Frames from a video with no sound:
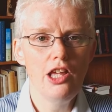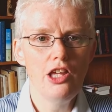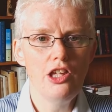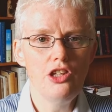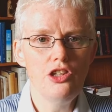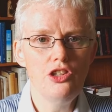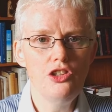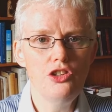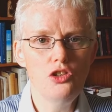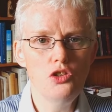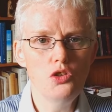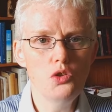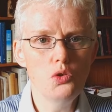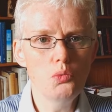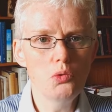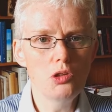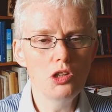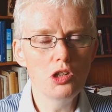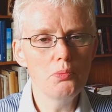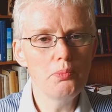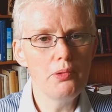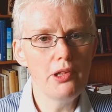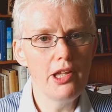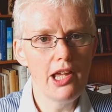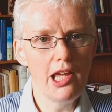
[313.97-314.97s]
you
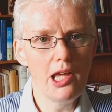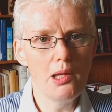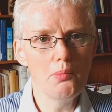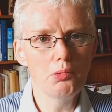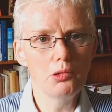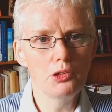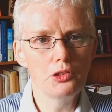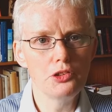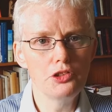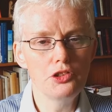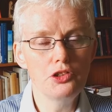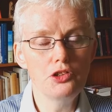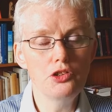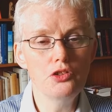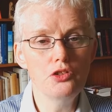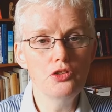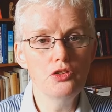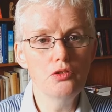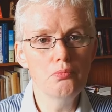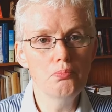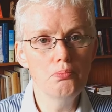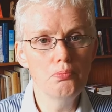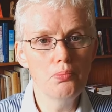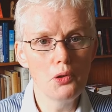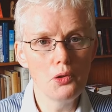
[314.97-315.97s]
will be able to
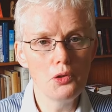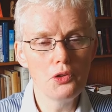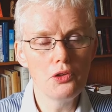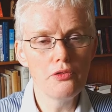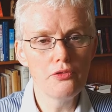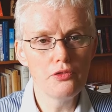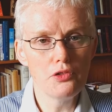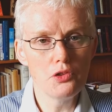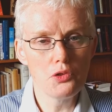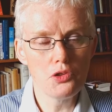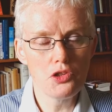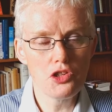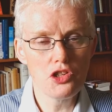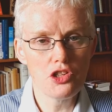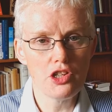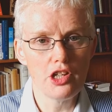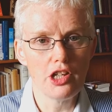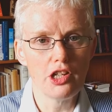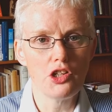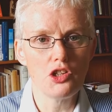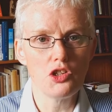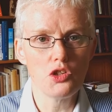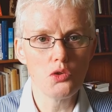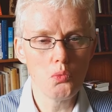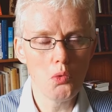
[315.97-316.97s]
do both of those
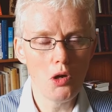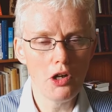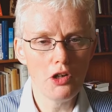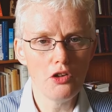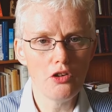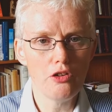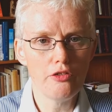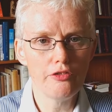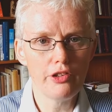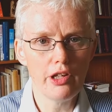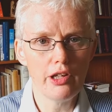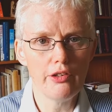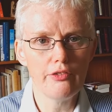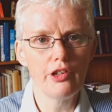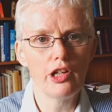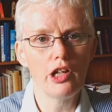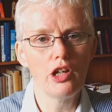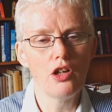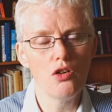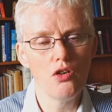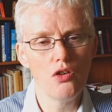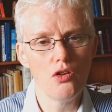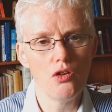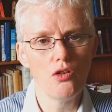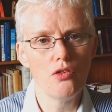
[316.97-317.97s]
things, one-off
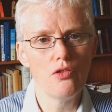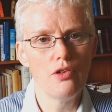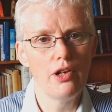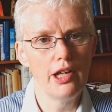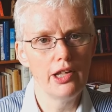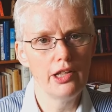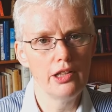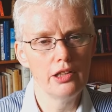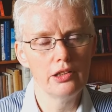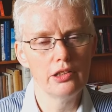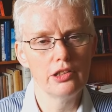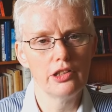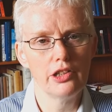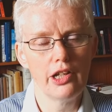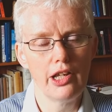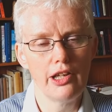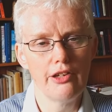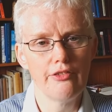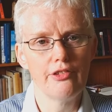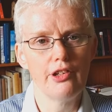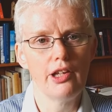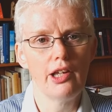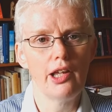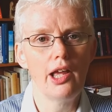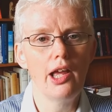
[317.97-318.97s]
giving or regular
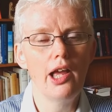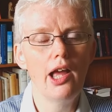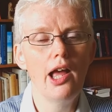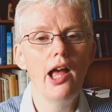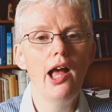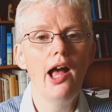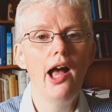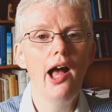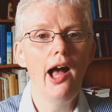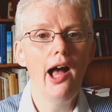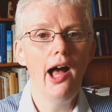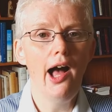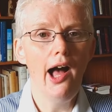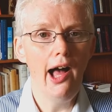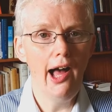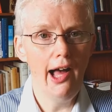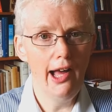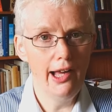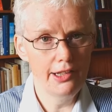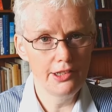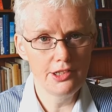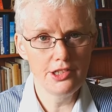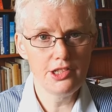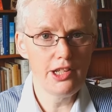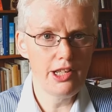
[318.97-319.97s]
giving,
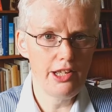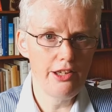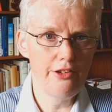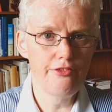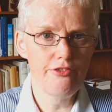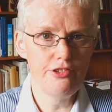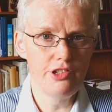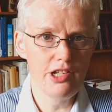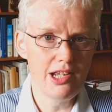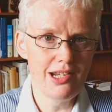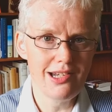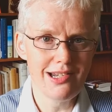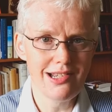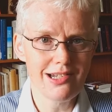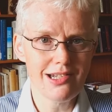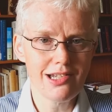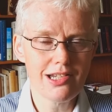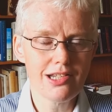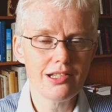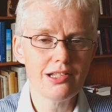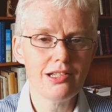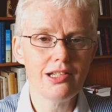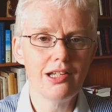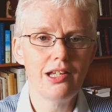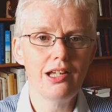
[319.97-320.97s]
and gift aid
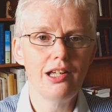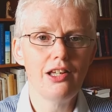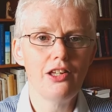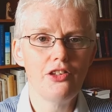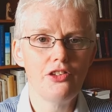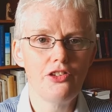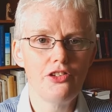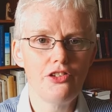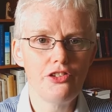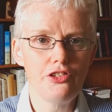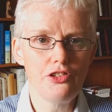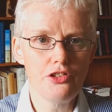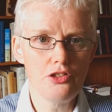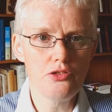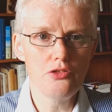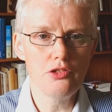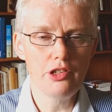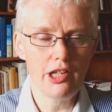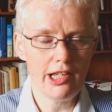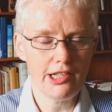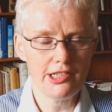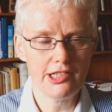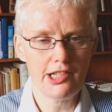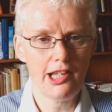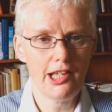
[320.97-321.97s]
it through
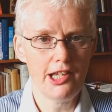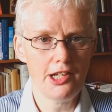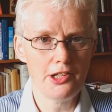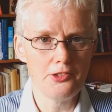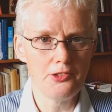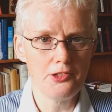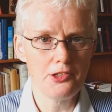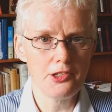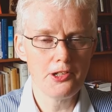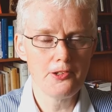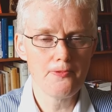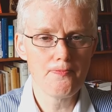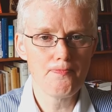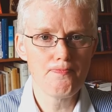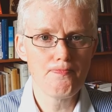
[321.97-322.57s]
that account.